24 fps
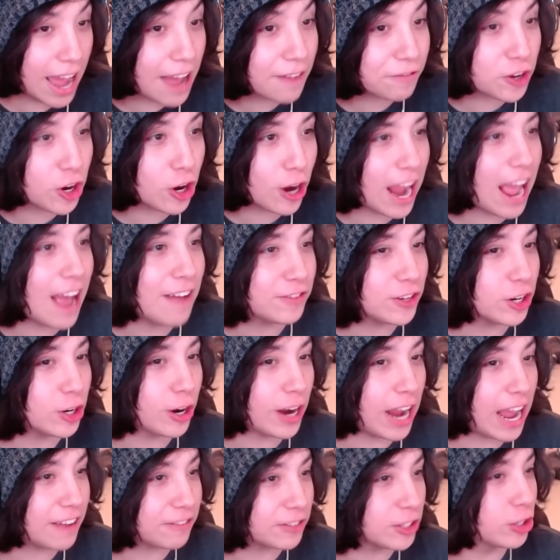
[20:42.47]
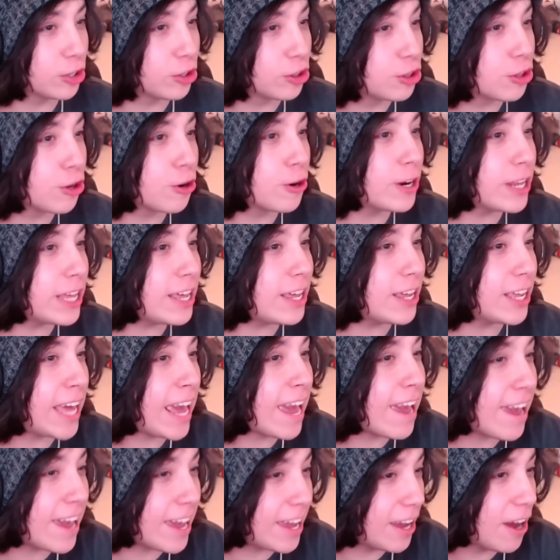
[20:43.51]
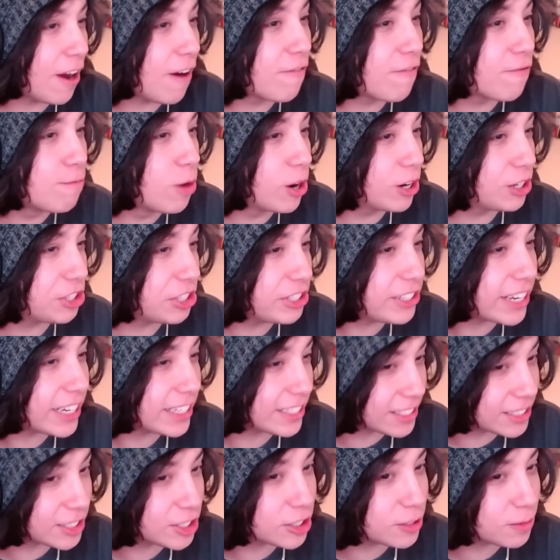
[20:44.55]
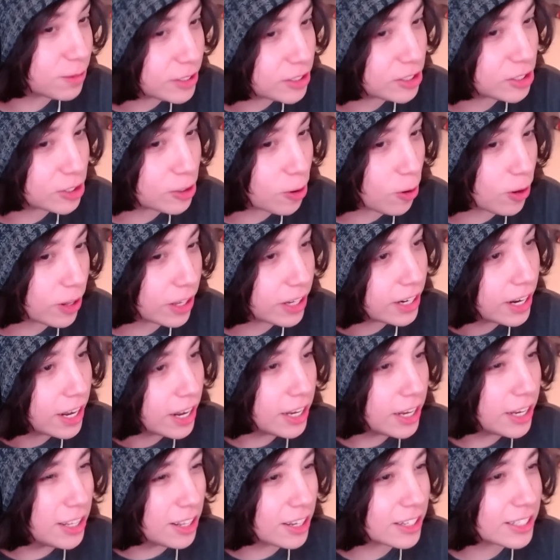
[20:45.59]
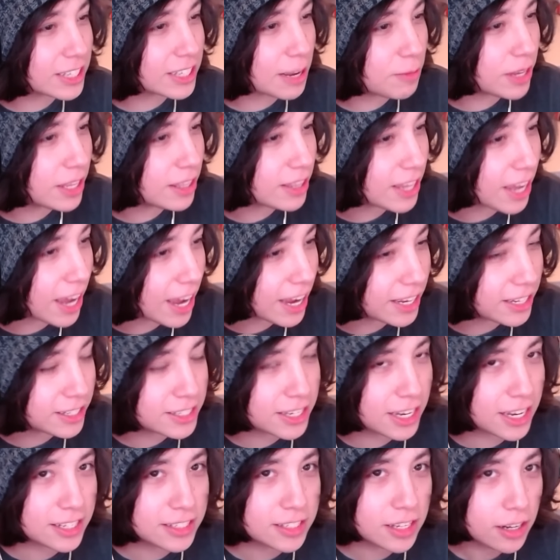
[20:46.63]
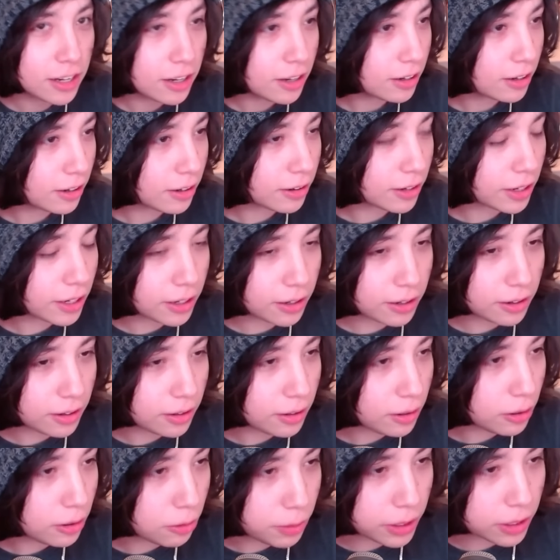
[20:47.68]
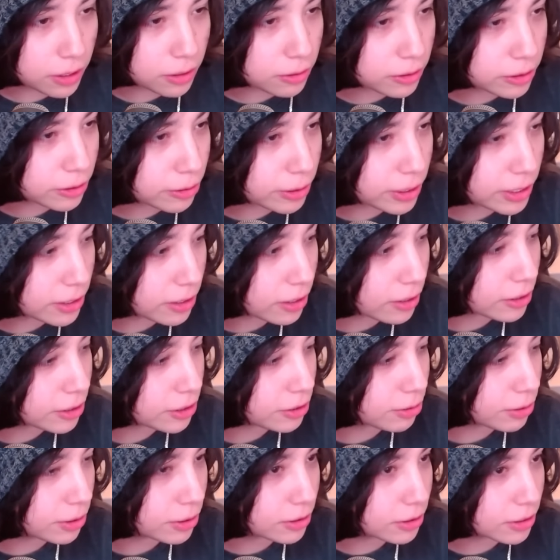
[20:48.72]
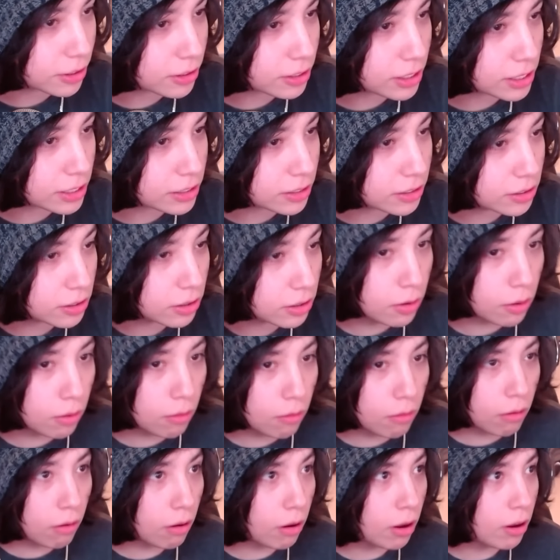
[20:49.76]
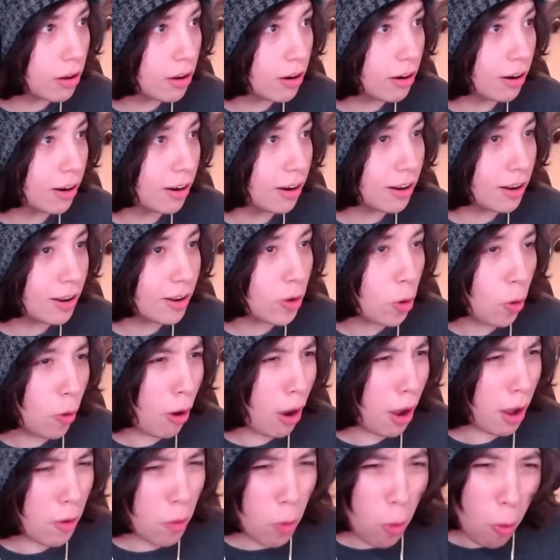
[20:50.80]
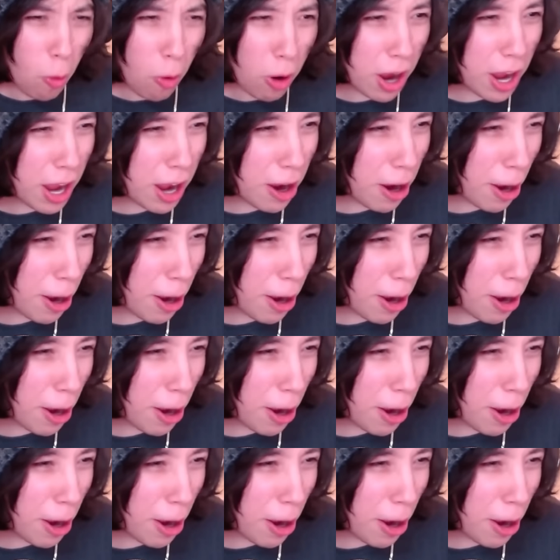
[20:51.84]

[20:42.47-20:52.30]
after after after 30k of merchandise that's just been stolen, he looks at me in the eye and says, "Okay, it'll, it'll be 120 dollars for your sunglasses. Uh,